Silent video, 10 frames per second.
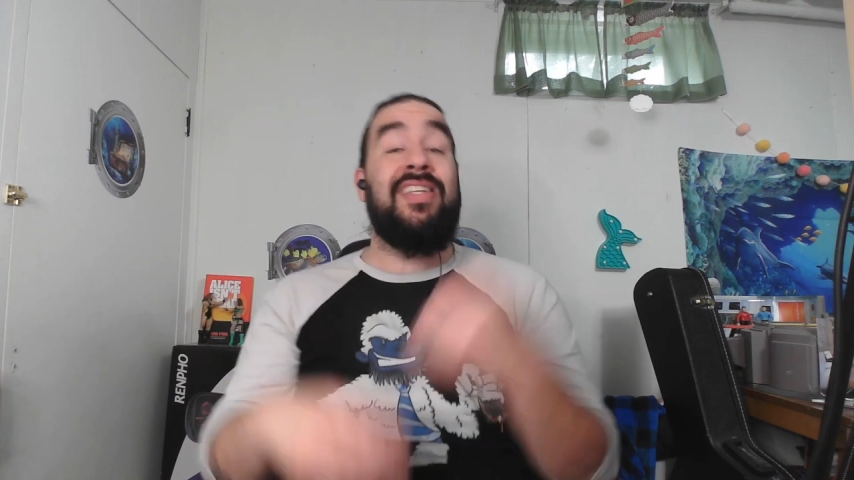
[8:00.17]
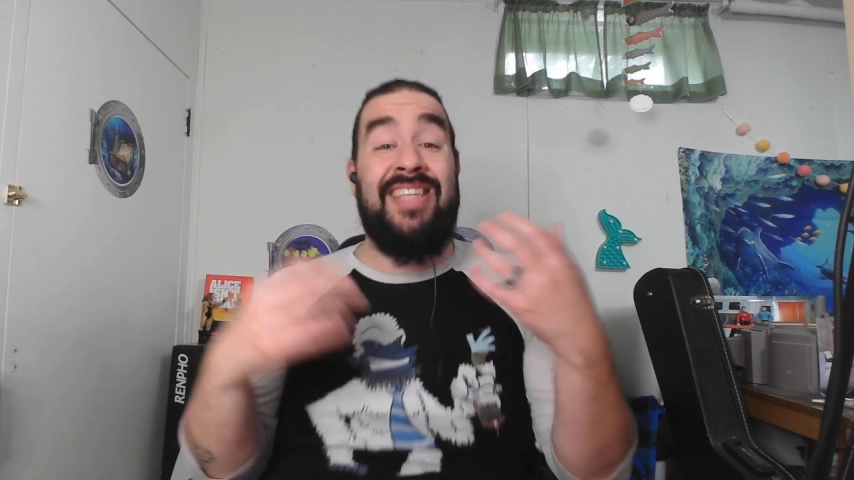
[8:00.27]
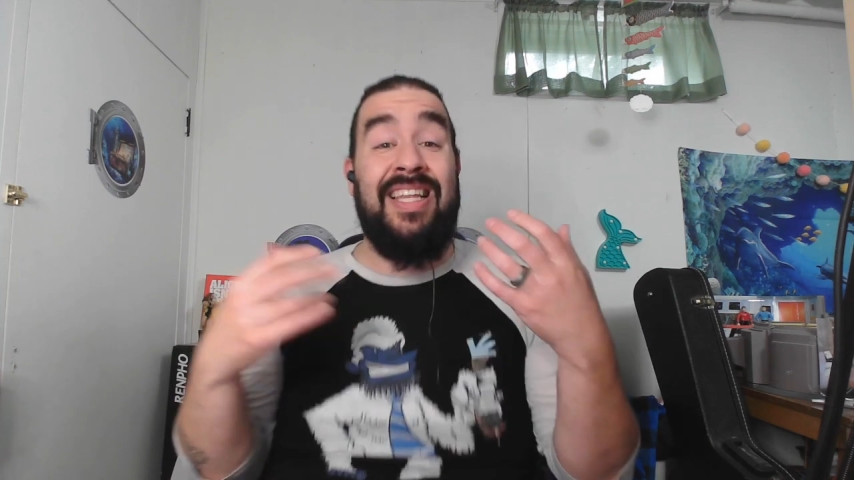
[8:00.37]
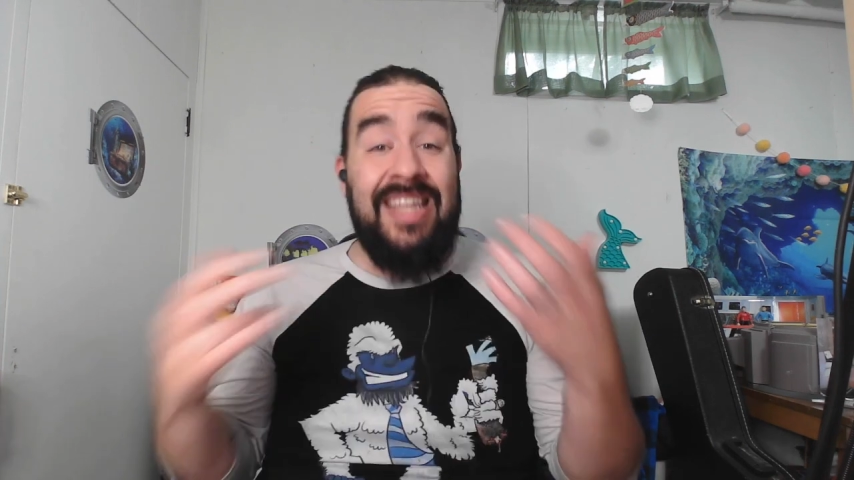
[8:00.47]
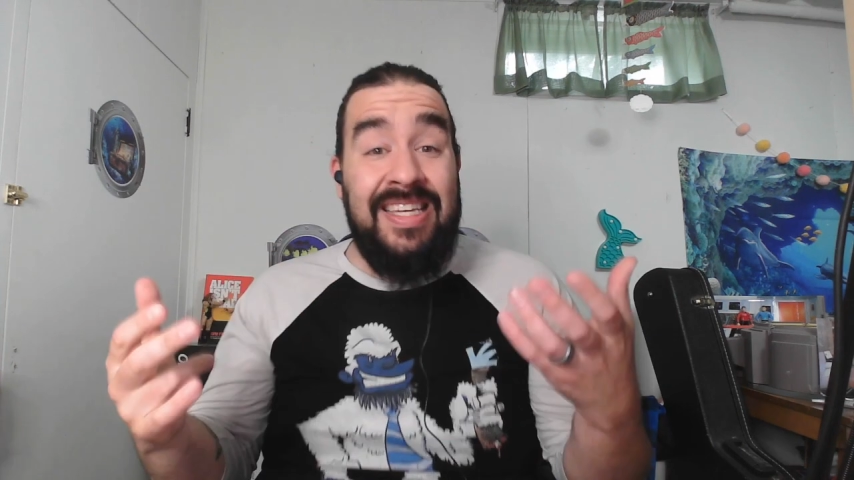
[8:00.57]

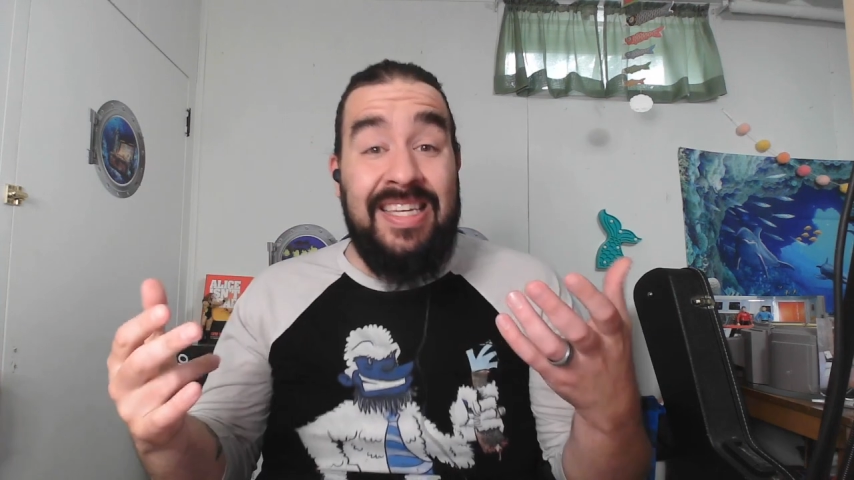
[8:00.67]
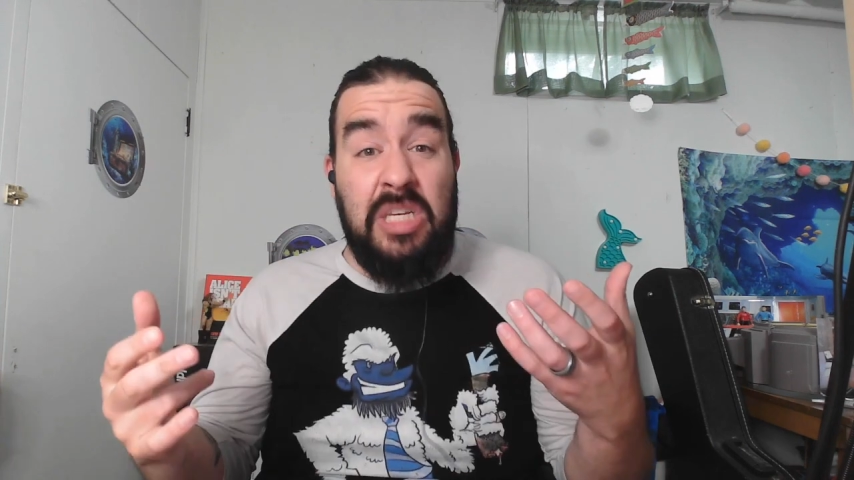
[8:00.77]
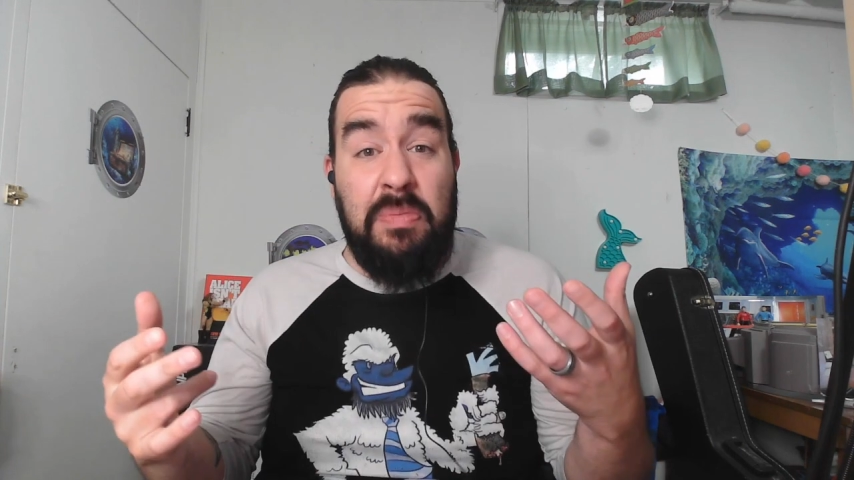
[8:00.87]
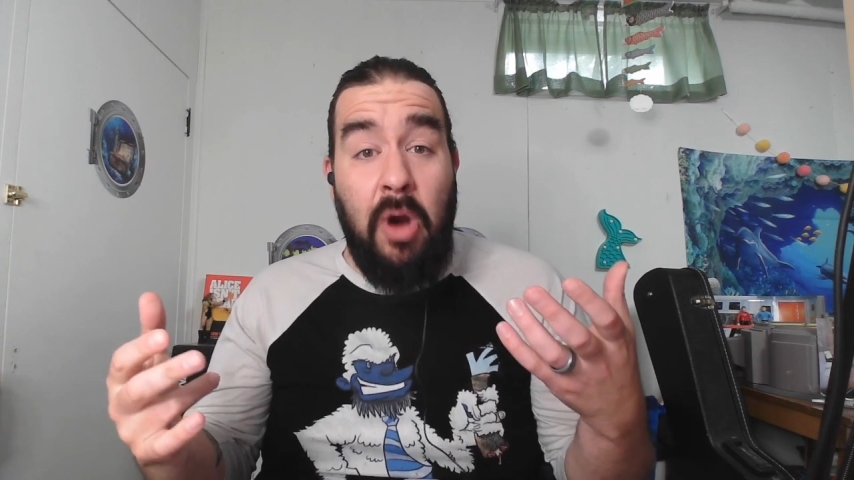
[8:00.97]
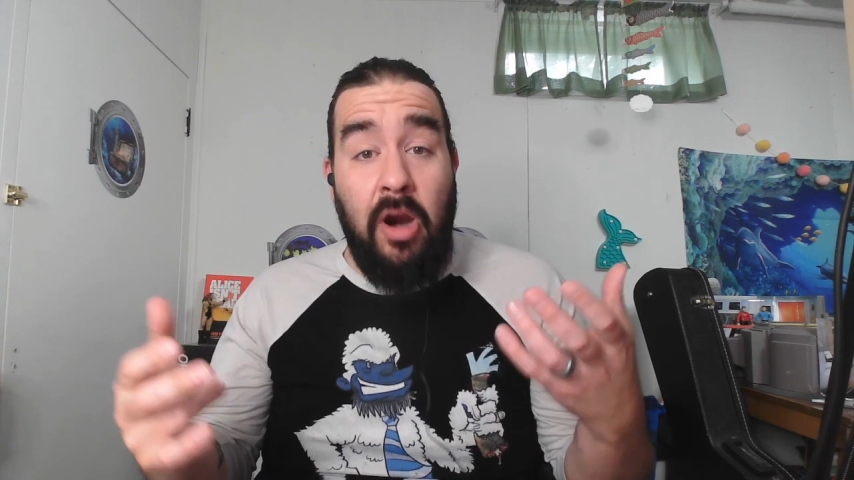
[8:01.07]
Silesia
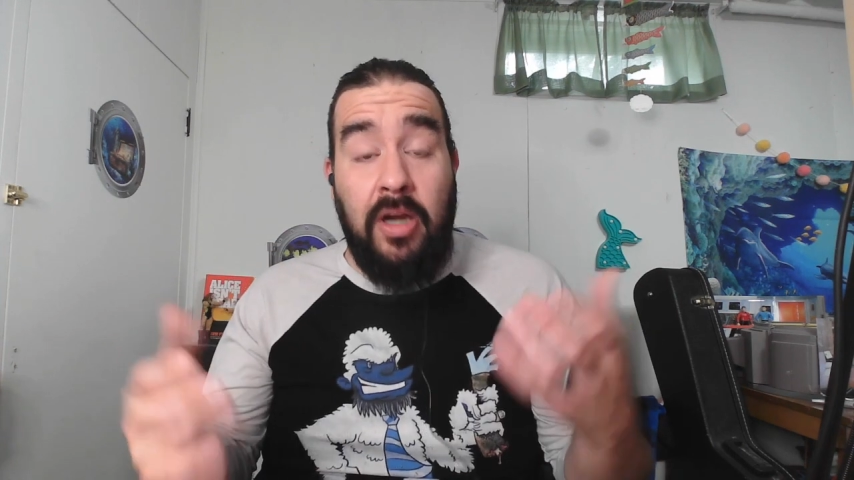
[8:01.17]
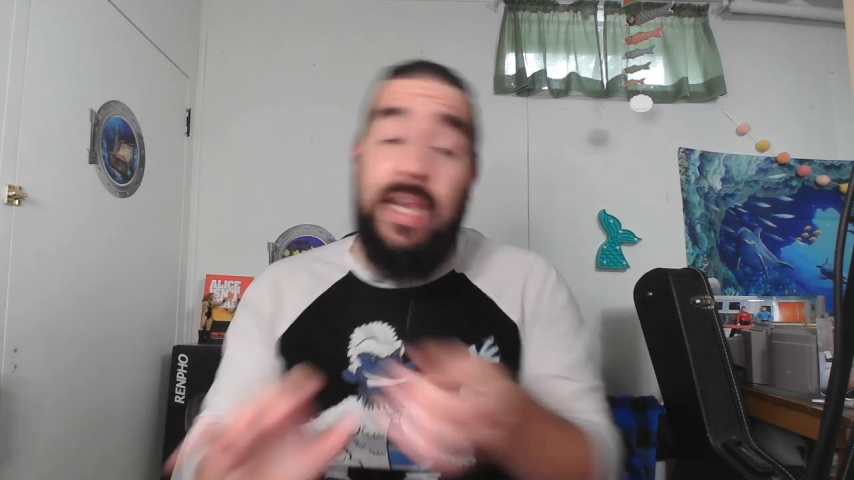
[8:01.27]
Sparks.